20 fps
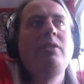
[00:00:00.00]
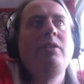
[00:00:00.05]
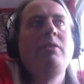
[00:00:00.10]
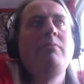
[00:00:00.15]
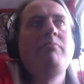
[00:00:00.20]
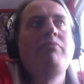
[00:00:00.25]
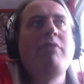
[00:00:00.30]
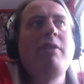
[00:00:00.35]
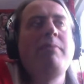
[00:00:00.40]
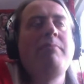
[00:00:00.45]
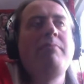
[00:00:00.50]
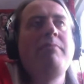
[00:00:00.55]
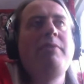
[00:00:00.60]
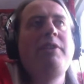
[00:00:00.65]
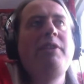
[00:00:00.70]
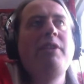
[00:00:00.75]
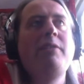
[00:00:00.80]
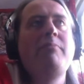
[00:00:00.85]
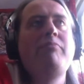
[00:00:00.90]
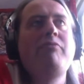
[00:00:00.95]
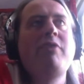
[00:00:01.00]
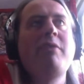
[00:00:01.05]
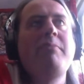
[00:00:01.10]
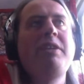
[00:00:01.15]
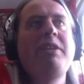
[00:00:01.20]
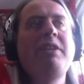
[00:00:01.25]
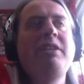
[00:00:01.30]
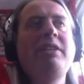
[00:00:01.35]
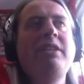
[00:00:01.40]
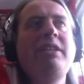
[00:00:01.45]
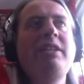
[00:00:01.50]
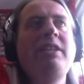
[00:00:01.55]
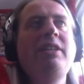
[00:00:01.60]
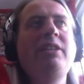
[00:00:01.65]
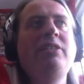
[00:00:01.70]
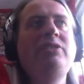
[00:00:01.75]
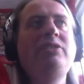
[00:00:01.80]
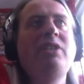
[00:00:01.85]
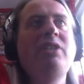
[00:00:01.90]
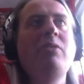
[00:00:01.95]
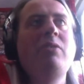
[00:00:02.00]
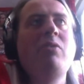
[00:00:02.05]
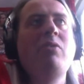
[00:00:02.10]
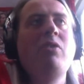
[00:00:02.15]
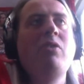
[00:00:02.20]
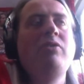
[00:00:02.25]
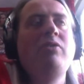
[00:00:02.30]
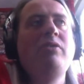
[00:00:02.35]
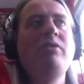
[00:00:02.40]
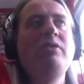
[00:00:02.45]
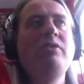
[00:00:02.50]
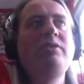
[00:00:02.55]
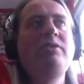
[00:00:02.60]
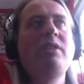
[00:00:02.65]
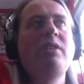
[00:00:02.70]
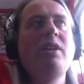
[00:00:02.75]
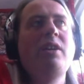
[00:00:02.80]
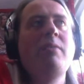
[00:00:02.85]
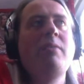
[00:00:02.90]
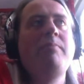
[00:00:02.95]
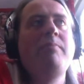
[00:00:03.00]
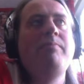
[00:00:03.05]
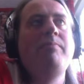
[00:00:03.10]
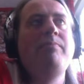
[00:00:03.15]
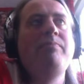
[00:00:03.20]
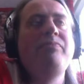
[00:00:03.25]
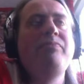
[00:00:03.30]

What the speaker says: Premier League and so on. So,